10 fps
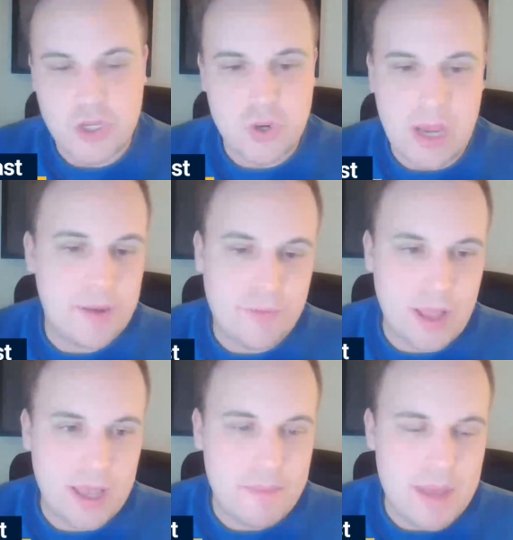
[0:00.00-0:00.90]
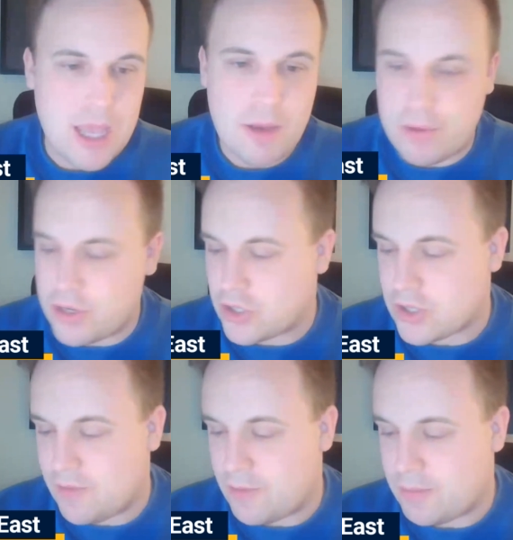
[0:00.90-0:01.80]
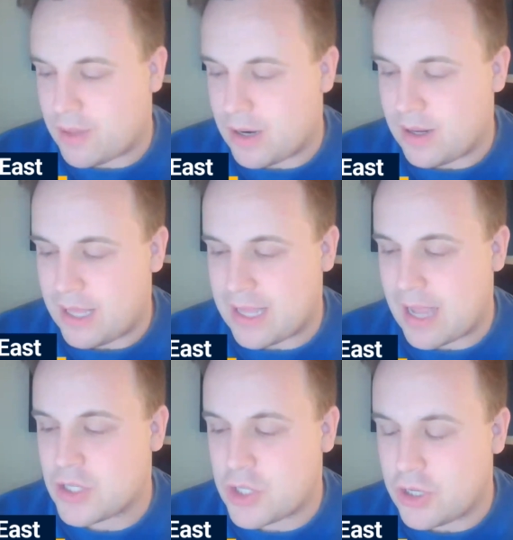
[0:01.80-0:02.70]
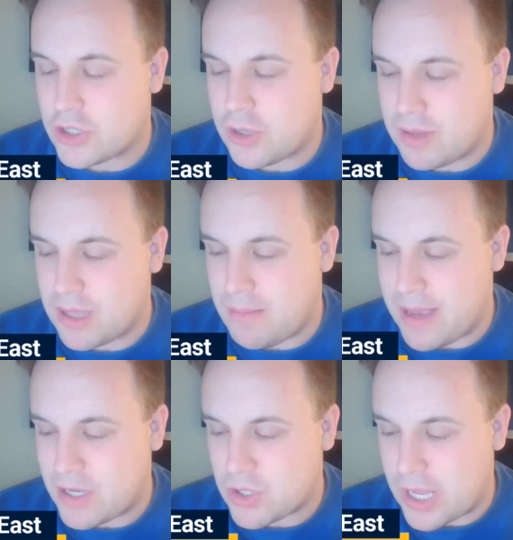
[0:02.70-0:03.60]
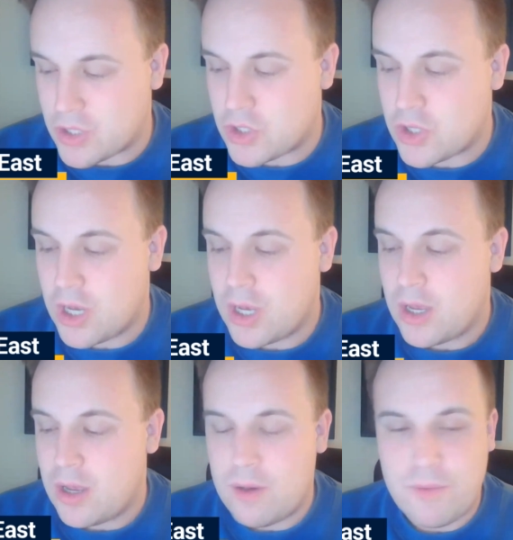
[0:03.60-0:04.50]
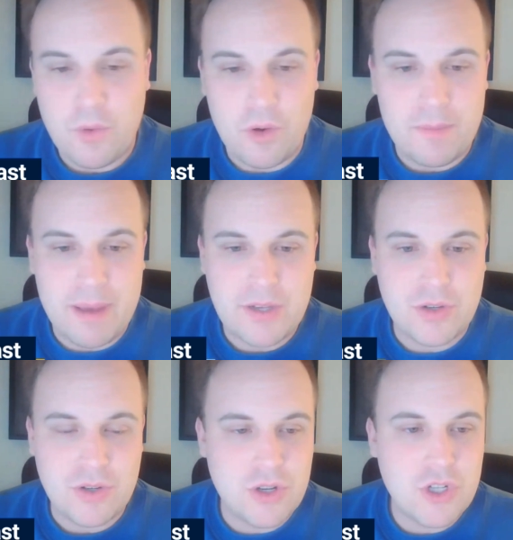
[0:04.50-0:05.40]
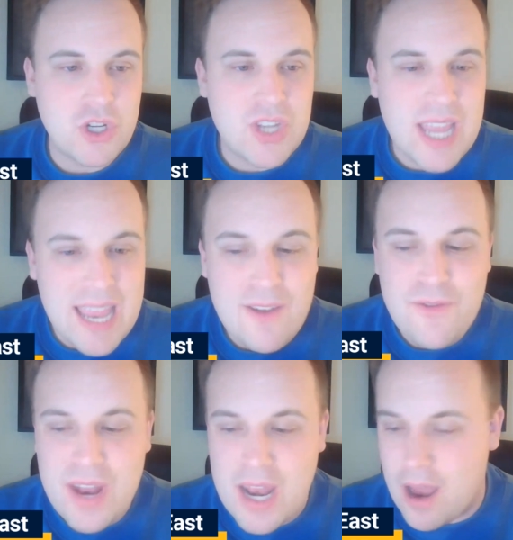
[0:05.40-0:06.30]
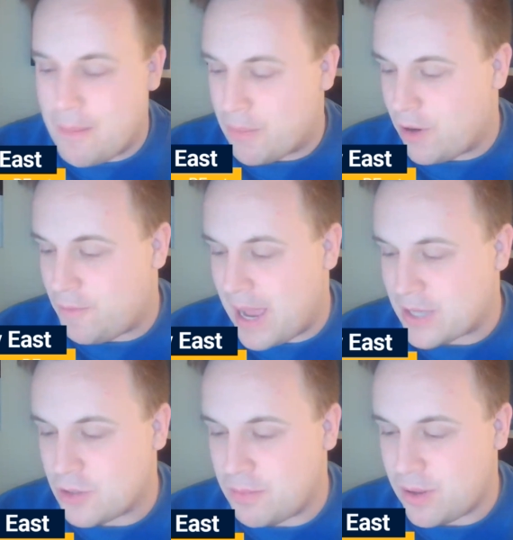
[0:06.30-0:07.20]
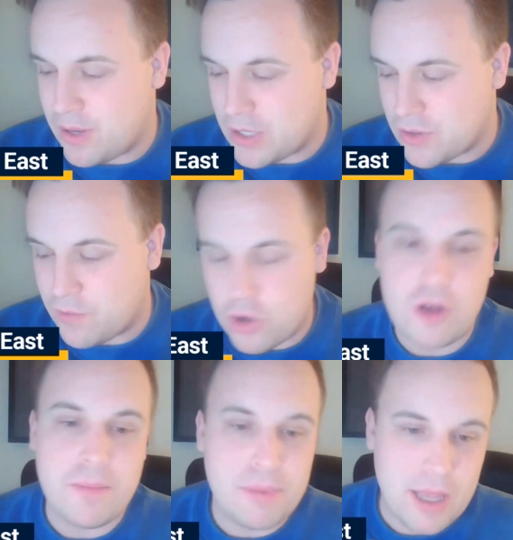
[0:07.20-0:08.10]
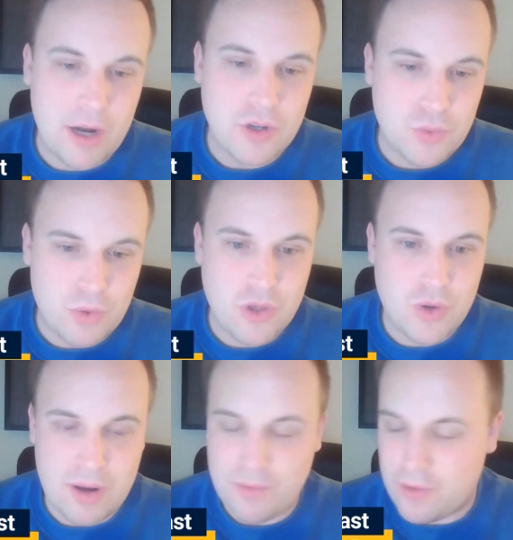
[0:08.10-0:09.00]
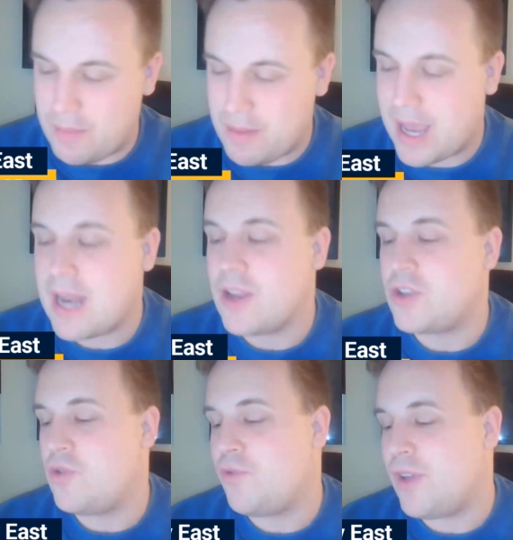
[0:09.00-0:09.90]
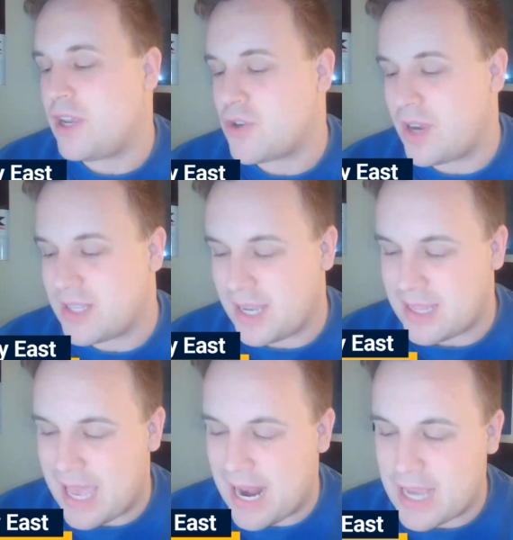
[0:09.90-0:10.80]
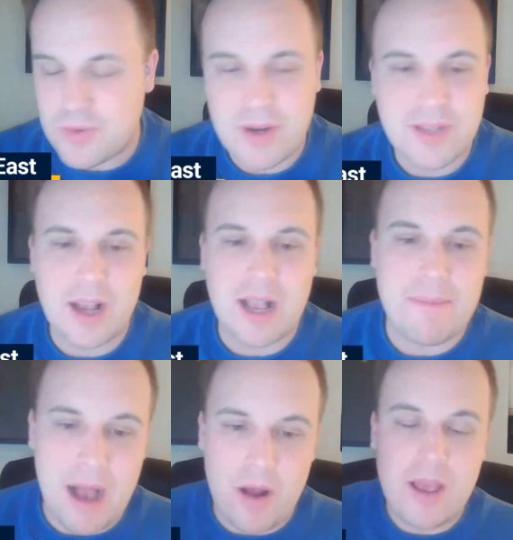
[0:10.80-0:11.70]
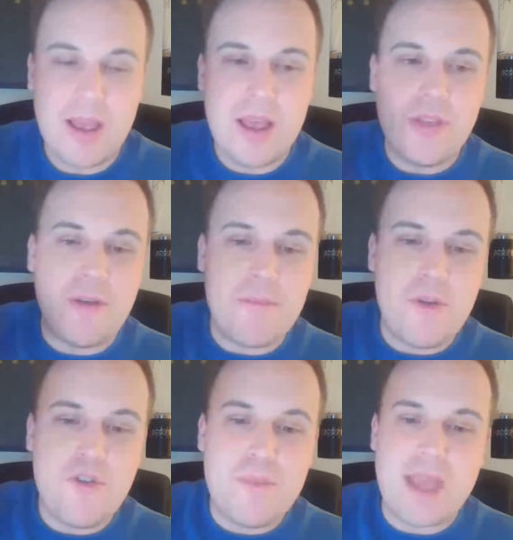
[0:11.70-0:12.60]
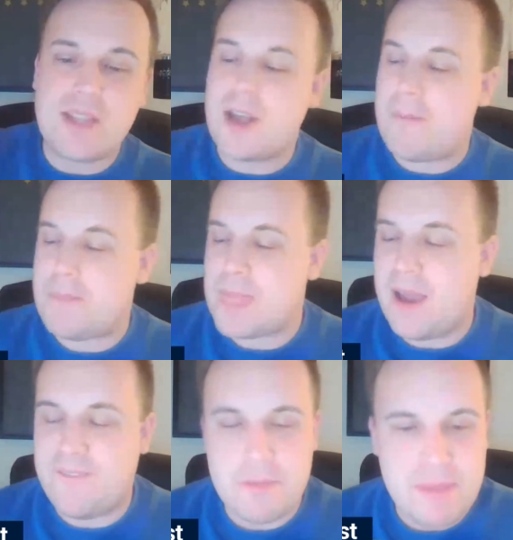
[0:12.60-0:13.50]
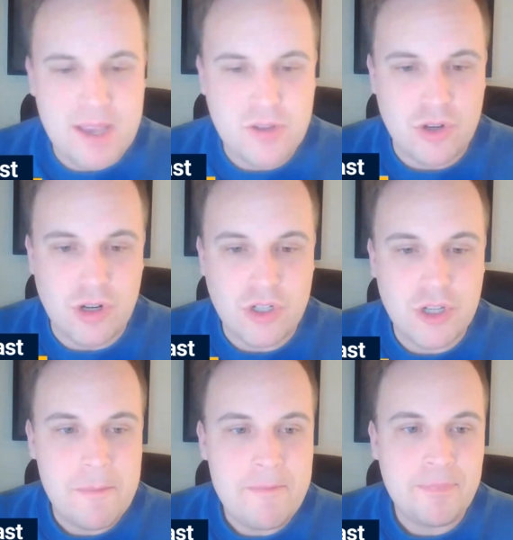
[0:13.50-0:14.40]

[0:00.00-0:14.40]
trade for like a Mikal Bridges-level player. Like, that still is something that makes sense for the Pacers. There's just infinite number of possibilities of good players worth trading for. I'm not going to do fake trades like that. I just want to talk about the movement of the Pacers